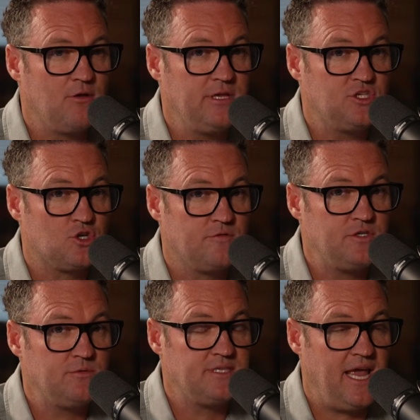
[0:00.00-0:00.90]
only served,
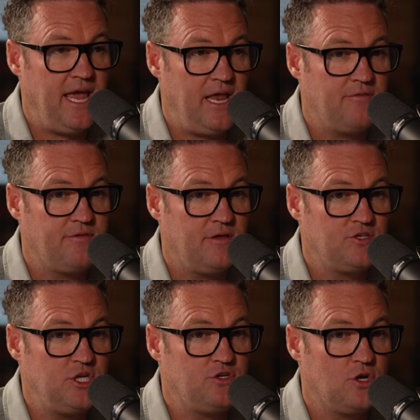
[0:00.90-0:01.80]
she was the head of
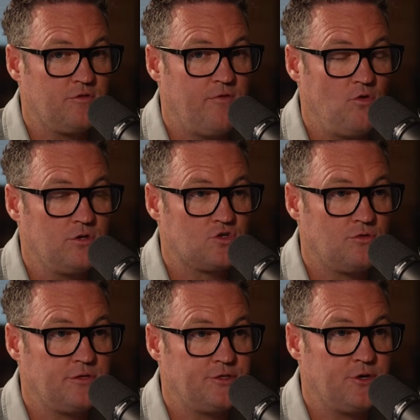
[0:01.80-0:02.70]
she took full
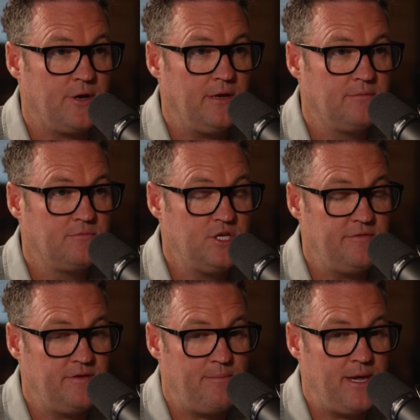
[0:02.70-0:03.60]
control of the jury. She
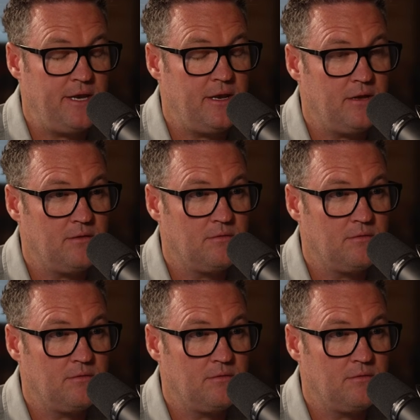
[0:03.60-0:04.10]
even admitted it.